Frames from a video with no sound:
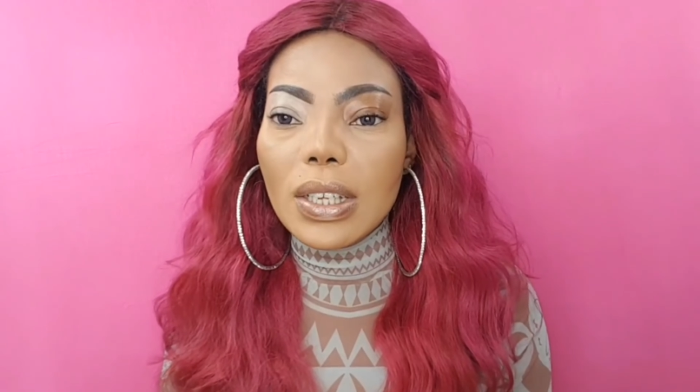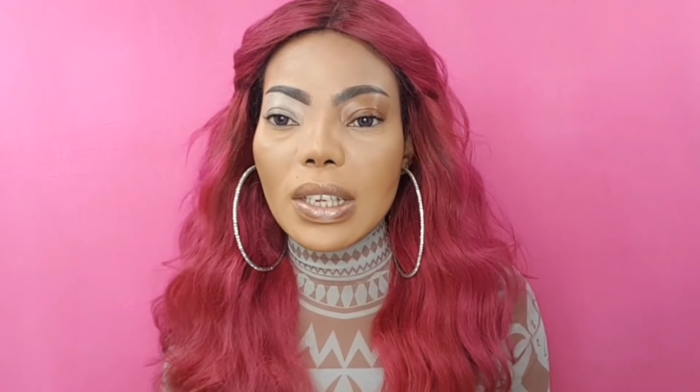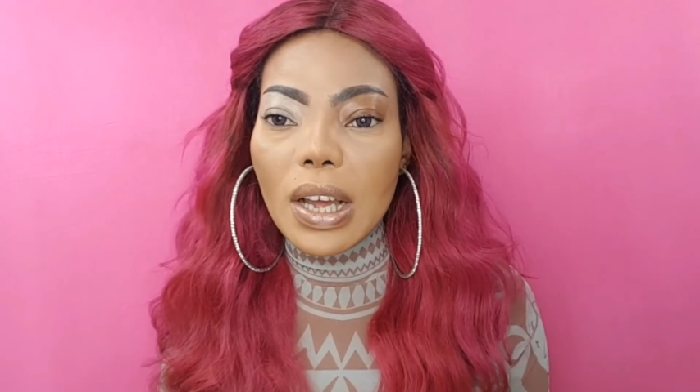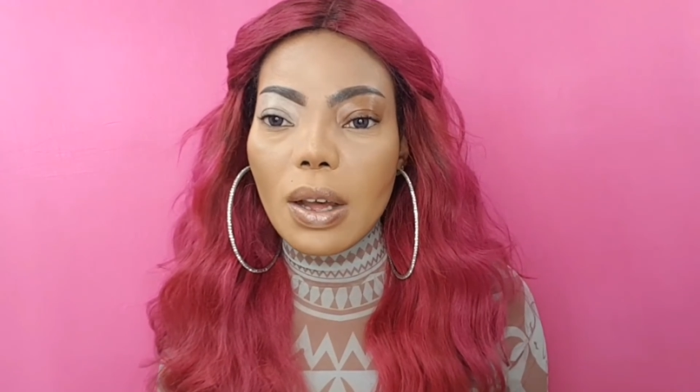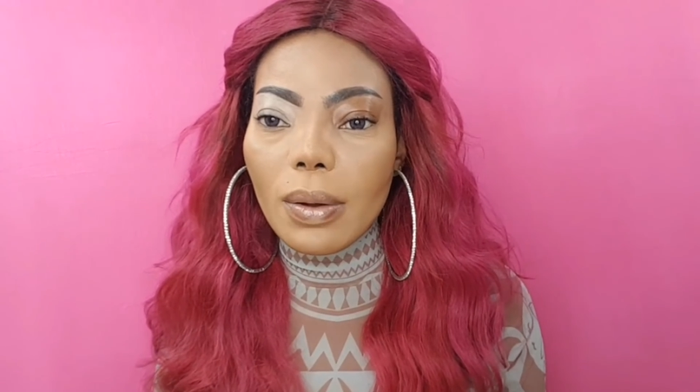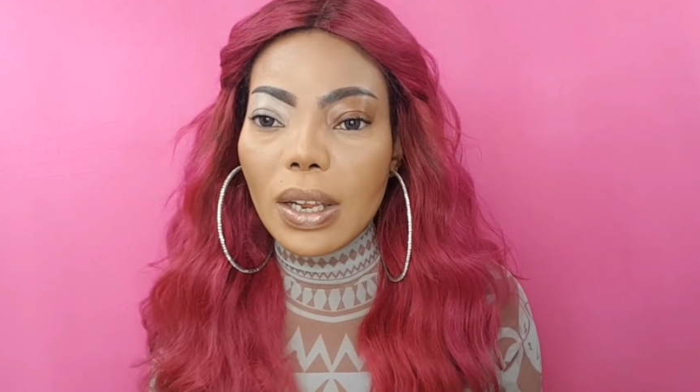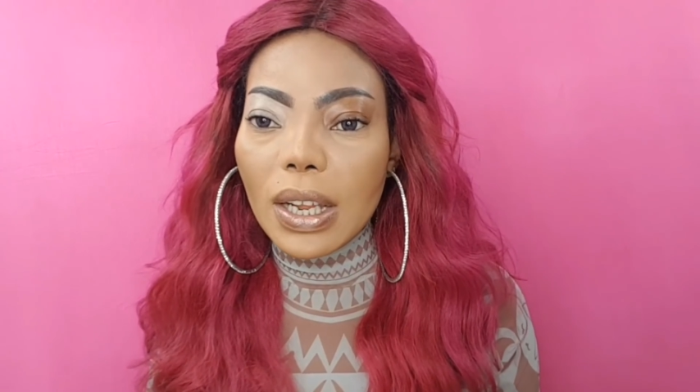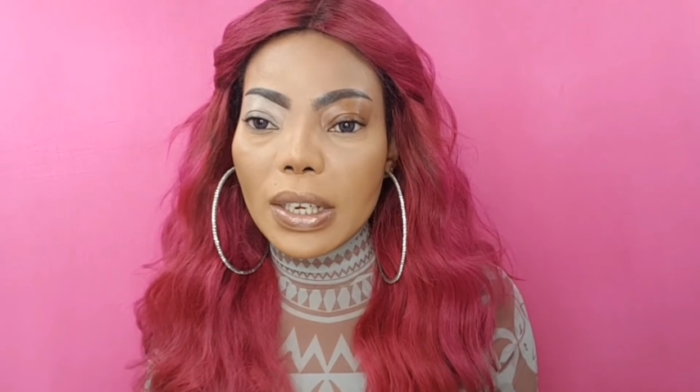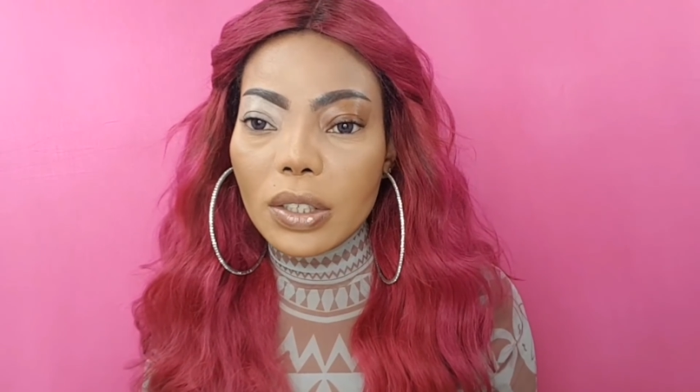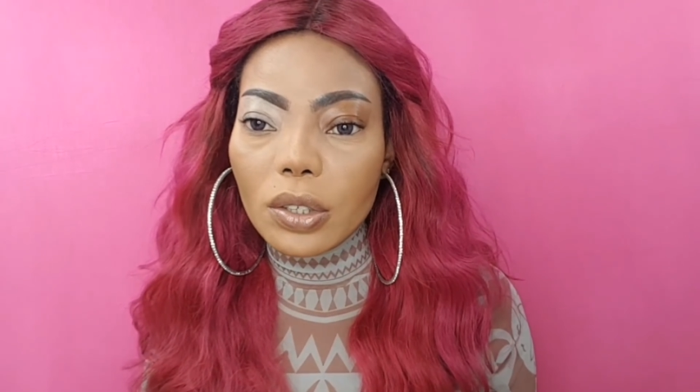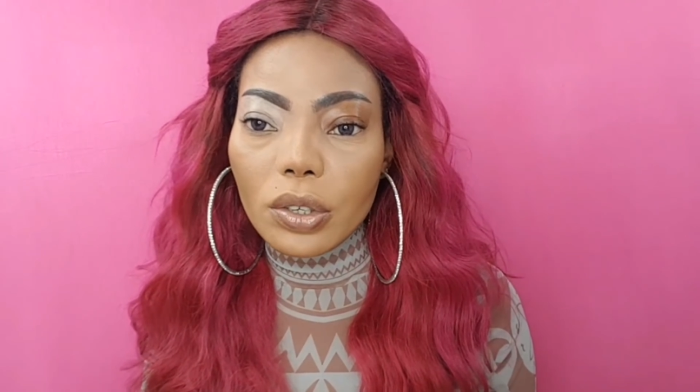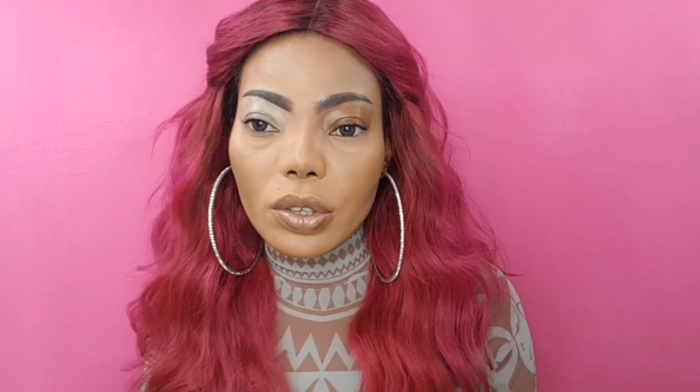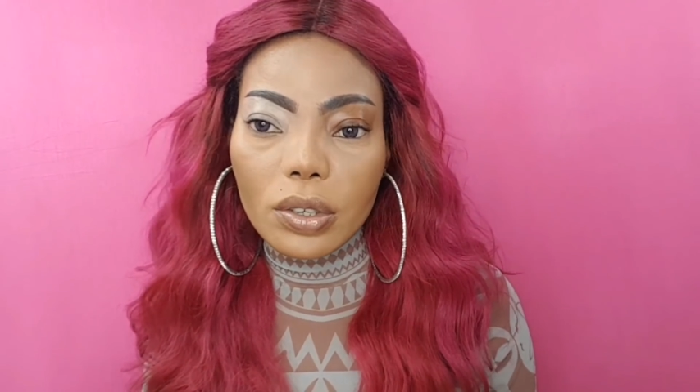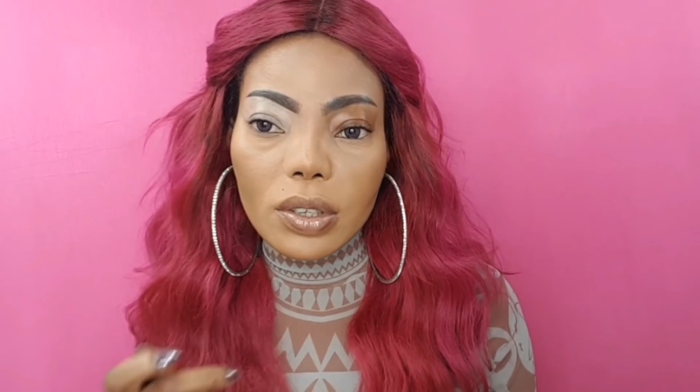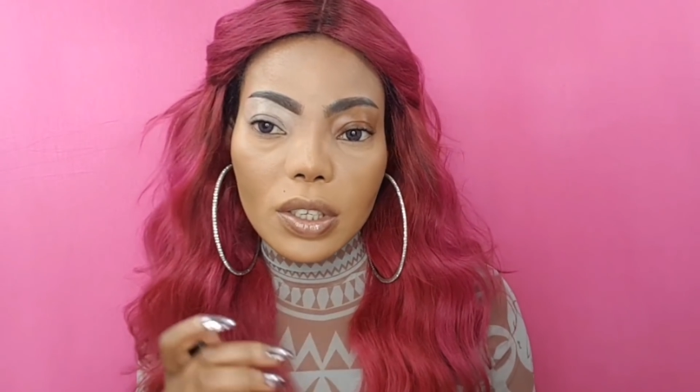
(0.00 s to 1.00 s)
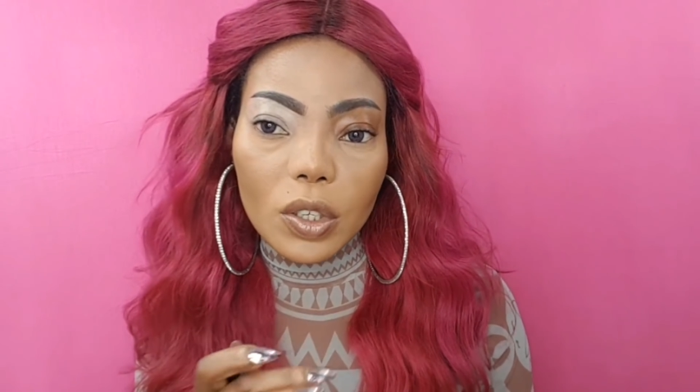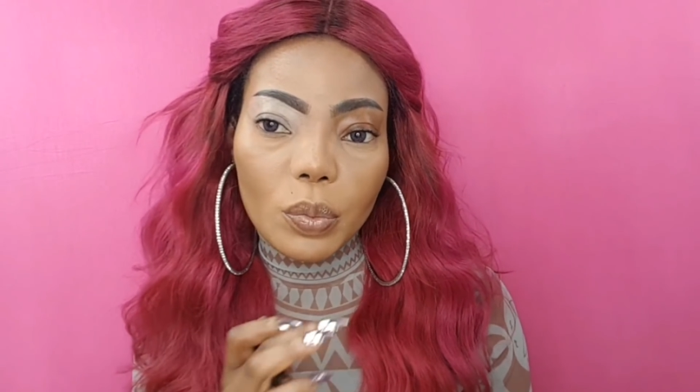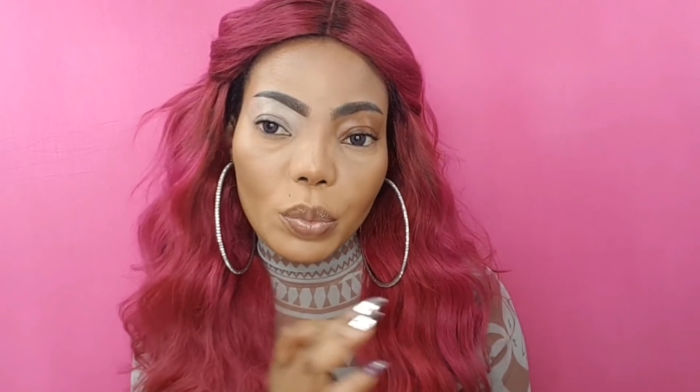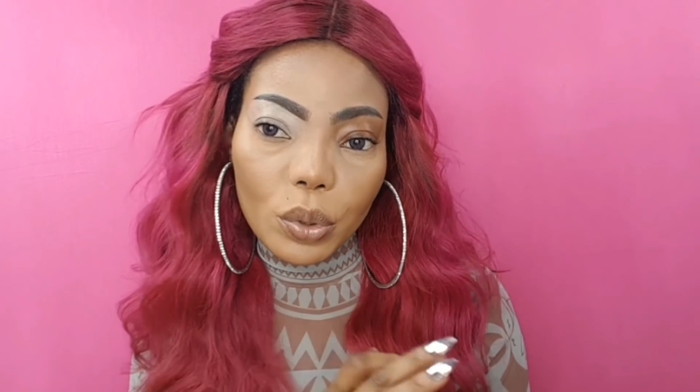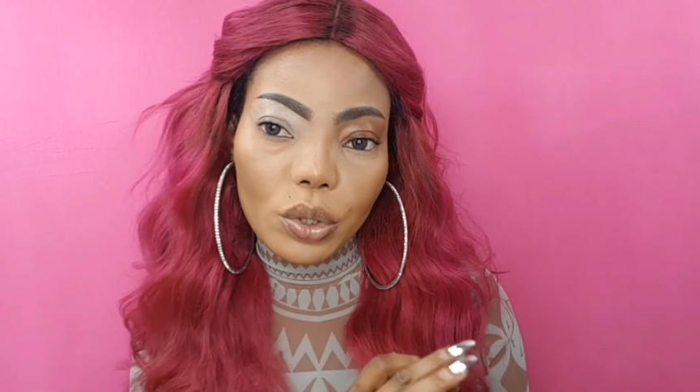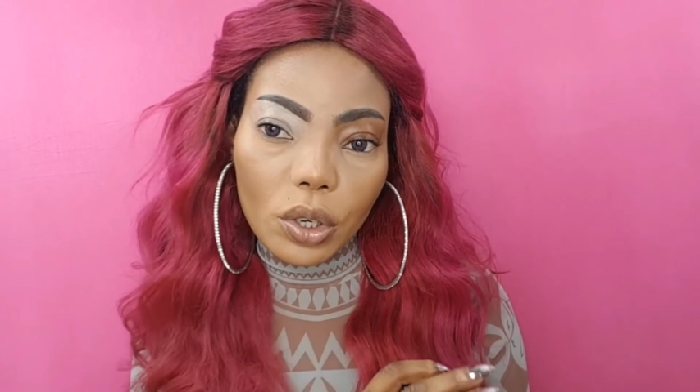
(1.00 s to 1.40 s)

So that's how I like to use